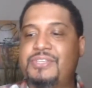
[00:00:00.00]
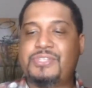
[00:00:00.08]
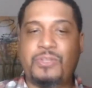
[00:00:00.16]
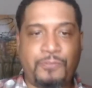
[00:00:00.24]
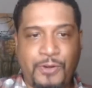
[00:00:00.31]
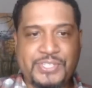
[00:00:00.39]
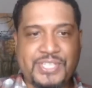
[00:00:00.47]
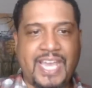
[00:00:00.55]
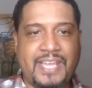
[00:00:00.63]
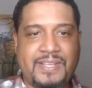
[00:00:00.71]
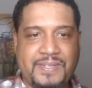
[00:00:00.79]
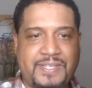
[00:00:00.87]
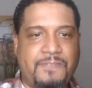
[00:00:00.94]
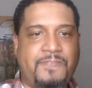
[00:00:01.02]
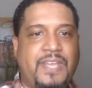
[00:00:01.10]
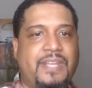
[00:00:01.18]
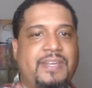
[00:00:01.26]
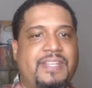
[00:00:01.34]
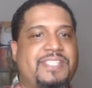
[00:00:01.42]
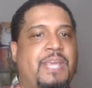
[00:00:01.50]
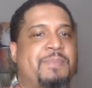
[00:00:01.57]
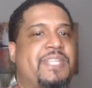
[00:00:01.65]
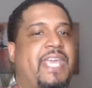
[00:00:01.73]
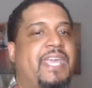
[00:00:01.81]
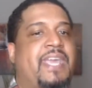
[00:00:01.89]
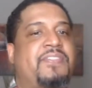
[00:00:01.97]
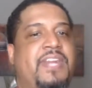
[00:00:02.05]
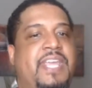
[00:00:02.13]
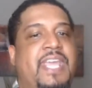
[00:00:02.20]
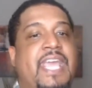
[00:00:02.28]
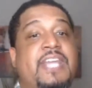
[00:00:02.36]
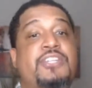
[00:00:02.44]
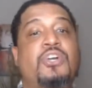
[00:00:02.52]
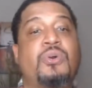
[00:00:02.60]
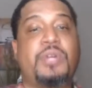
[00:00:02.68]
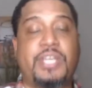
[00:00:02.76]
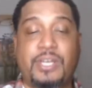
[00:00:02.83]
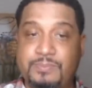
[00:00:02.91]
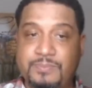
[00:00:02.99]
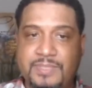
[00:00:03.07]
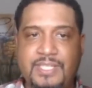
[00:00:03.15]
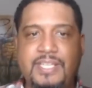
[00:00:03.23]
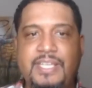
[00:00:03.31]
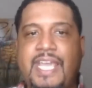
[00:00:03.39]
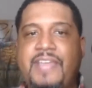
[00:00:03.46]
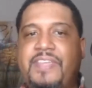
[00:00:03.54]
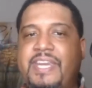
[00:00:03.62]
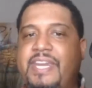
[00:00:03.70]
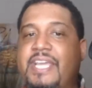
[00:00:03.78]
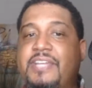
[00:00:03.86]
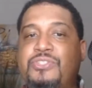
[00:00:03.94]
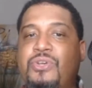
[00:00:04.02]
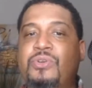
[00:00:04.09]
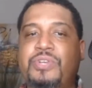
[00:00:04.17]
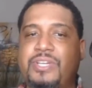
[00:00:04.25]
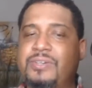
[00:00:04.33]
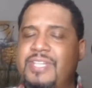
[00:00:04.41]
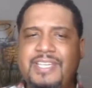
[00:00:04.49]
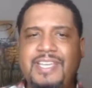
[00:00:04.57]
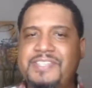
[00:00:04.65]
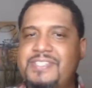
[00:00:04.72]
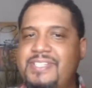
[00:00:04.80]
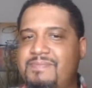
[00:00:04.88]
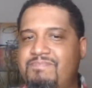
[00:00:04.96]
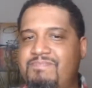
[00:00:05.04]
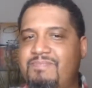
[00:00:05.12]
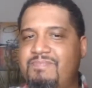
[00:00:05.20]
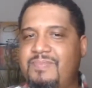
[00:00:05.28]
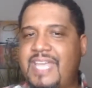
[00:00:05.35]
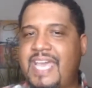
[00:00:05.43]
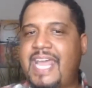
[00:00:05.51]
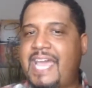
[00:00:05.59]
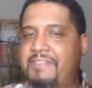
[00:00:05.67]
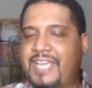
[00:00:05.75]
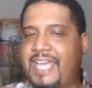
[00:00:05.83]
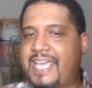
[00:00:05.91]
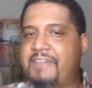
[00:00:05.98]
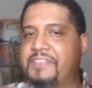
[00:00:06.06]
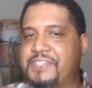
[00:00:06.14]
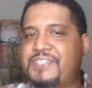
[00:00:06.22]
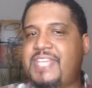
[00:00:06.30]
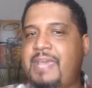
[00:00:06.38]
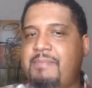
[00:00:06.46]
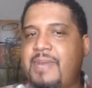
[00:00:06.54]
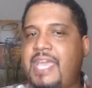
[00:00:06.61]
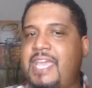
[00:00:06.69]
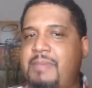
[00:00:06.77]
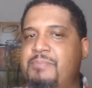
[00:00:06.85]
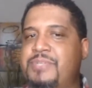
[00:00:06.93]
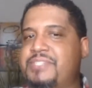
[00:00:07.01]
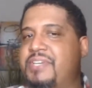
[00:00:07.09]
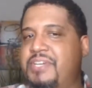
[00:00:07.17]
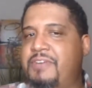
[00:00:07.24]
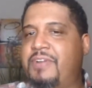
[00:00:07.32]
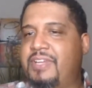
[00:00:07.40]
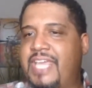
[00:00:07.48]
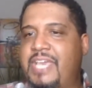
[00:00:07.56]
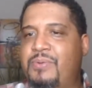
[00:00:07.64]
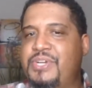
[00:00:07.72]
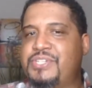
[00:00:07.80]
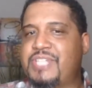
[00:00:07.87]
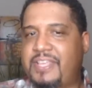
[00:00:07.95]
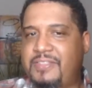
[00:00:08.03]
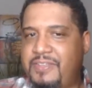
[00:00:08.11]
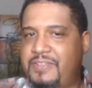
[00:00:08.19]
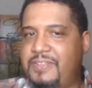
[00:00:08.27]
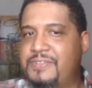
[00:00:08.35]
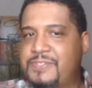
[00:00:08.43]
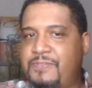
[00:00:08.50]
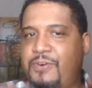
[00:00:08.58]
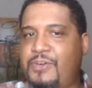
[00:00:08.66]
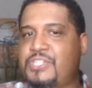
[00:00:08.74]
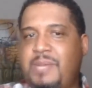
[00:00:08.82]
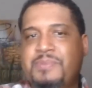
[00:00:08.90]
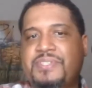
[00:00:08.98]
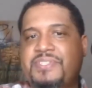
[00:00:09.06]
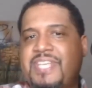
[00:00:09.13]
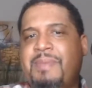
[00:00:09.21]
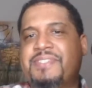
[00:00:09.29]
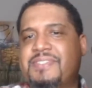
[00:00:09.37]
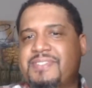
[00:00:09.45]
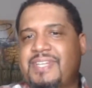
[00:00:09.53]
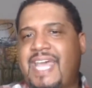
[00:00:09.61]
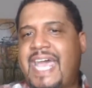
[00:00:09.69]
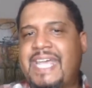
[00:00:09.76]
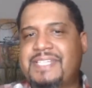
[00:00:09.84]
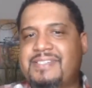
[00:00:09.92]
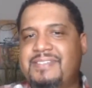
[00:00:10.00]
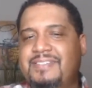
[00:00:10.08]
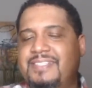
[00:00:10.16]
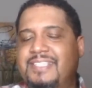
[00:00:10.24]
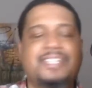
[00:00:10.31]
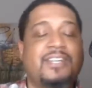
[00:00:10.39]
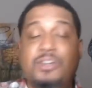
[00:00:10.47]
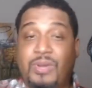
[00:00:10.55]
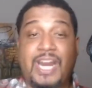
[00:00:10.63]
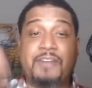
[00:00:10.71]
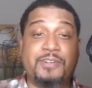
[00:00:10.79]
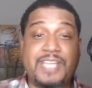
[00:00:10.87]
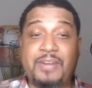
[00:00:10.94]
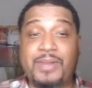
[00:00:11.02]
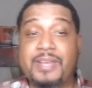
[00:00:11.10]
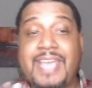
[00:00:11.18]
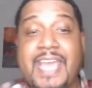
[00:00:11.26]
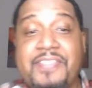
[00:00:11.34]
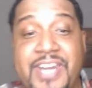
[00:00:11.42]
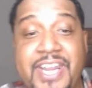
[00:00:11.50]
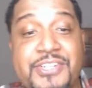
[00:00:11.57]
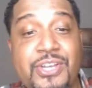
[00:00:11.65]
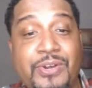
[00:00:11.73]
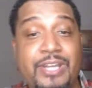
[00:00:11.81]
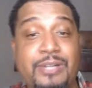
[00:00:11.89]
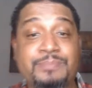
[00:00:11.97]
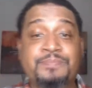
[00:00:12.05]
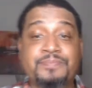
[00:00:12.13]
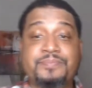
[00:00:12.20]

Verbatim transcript: So the first guy, defendant, his name is Anthony Antonio. Anthony Antonio. Isn't that having like having the same name just in a different language? Like his first name is the same as his last? Whatever. Anyway, Anthony Antonio.